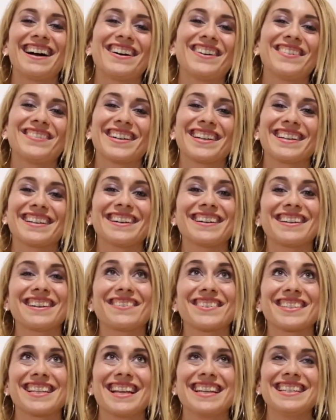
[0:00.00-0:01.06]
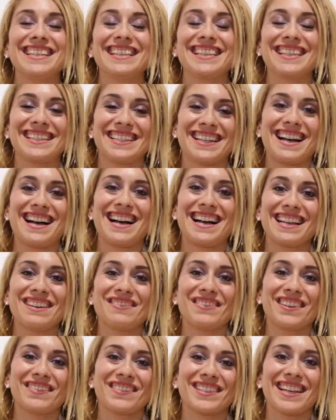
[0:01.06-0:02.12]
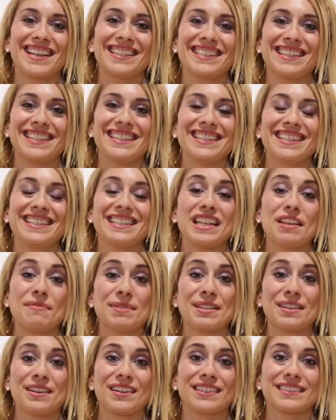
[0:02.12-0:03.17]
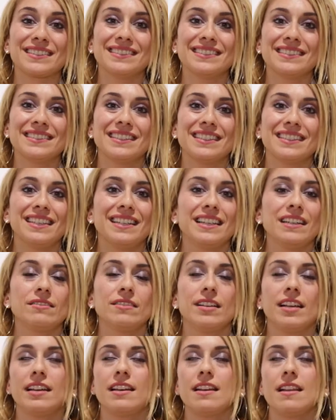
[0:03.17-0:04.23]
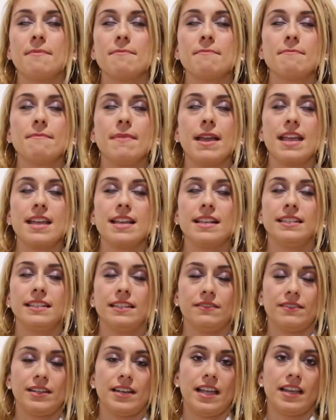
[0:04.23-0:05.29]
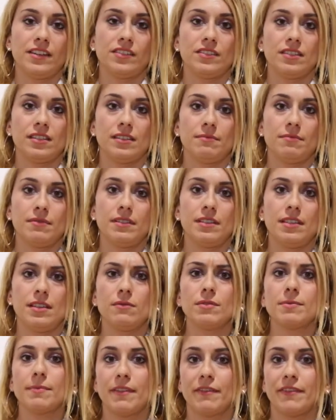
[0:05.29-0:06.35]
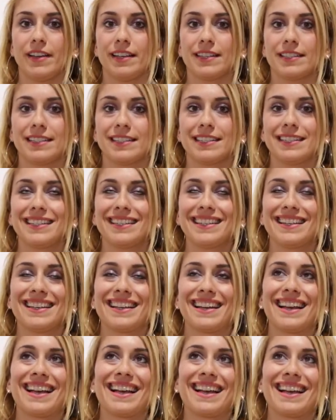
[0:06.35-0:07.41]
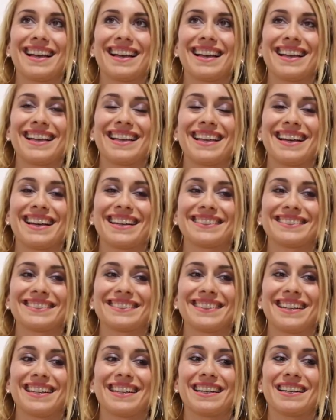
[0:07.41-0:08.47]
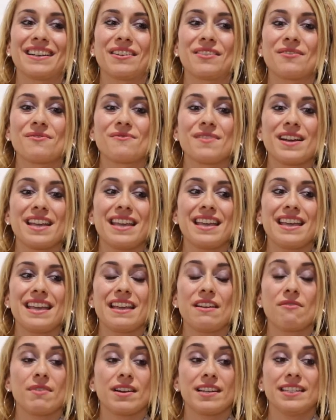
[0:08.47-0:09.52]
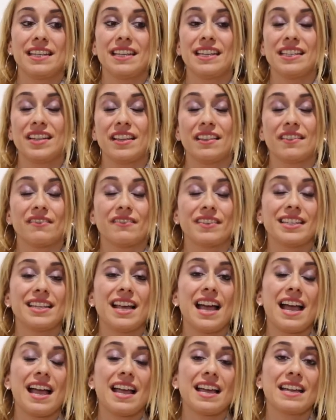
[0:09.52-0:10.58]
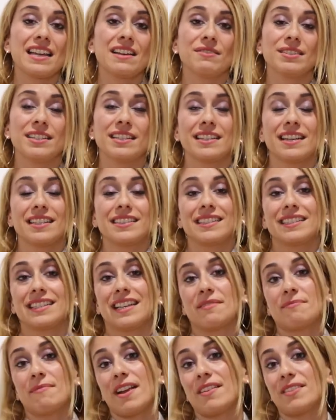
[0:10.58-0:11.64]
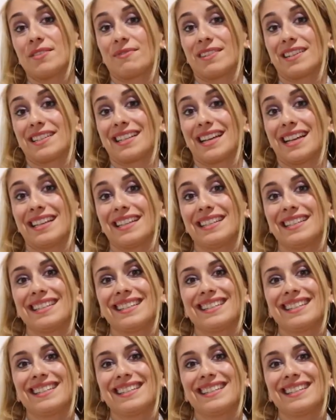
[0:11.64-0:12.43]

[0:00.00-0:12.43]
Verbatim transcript: oh my god, I was dating this guy when I was 18. His name was Cotton. We had an amazing relationship. He was my first. Uh, yeah, we were seeing each other every day. We decided to get married one day.